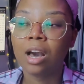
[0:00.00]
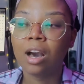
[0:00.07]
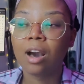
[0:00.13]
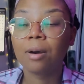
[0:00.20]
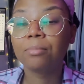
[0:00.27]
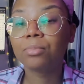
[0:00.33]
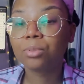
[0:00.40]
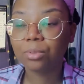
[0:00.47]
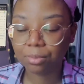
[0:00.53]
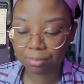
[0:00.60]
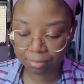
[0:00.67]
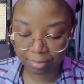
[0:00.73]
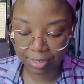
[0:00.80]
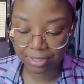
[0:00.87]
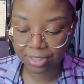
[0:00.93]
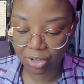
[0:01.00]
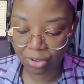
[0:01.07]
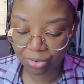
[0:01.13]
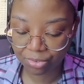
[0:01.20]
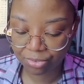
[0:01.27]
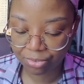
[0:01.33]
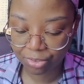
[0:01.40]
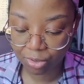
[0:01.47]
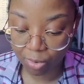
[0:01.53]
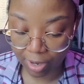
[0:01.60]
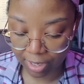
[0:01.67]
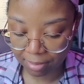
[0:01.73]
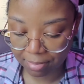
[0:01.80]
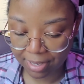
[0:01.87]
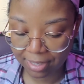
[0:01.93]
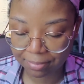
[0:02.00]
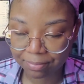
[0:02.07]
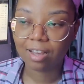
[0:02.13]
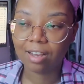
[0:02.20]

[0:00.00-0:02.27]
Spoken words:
humble myself quite a bit.